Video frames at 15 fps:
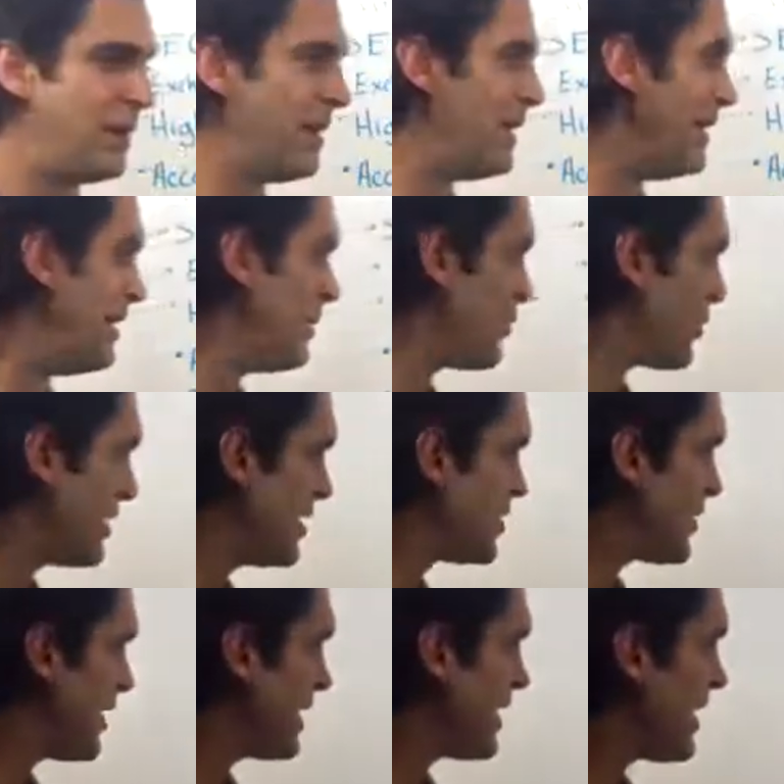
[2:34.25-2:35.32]
or an
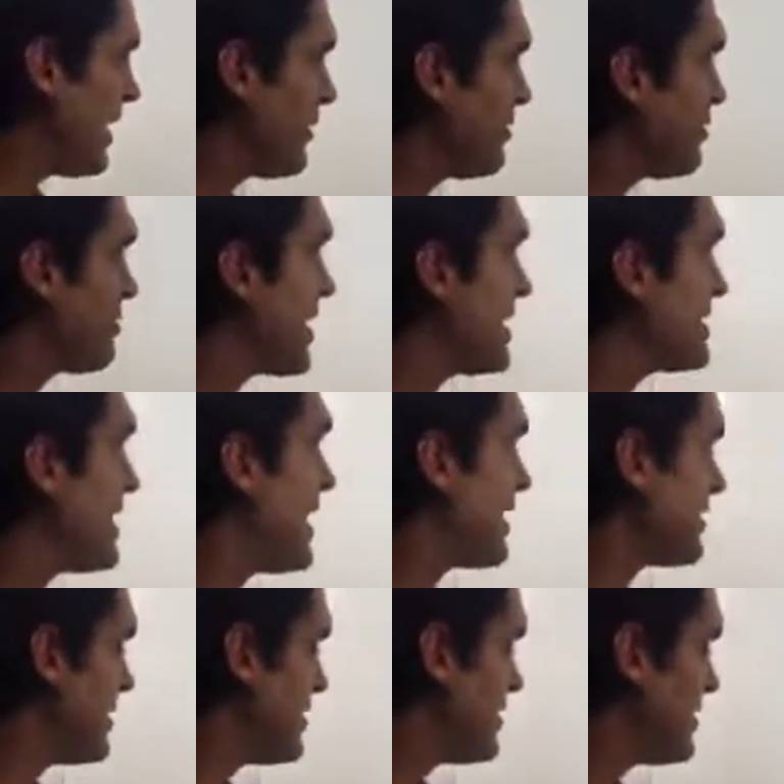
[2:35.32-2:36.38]
E-Trade account has
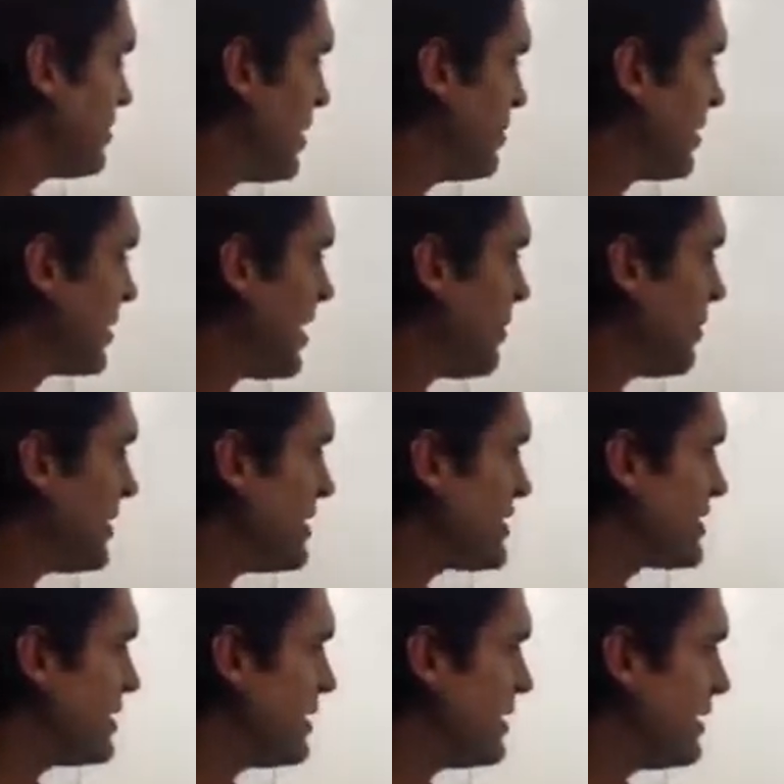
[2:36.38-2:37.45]
access to public
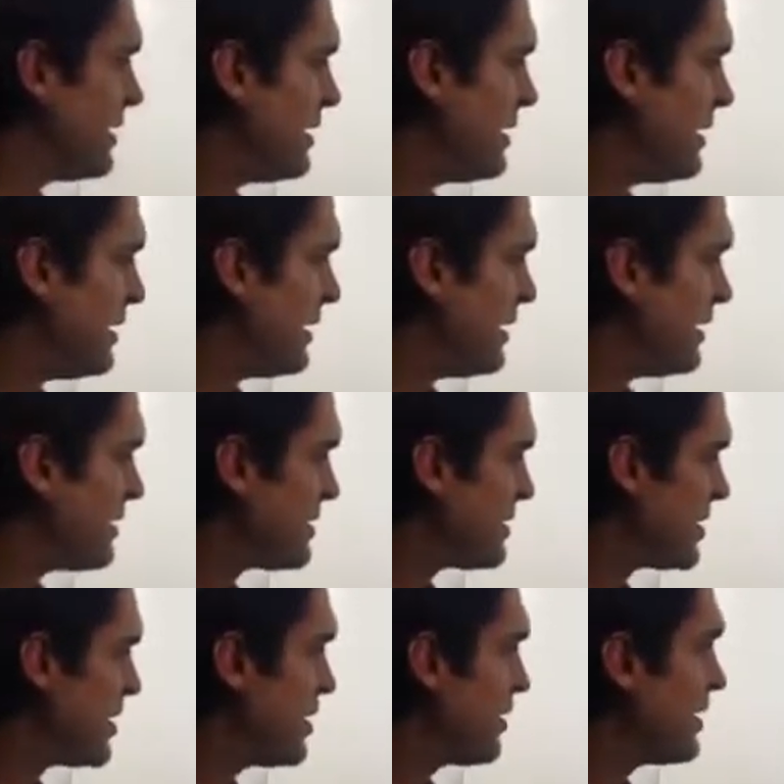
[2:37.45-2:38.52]
companies'
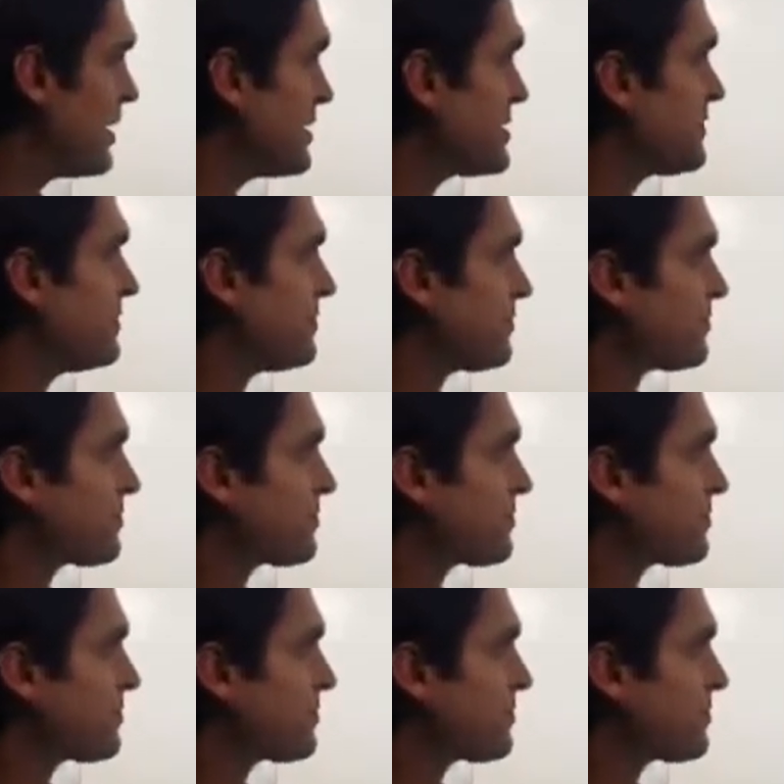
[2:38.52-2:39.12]
securities.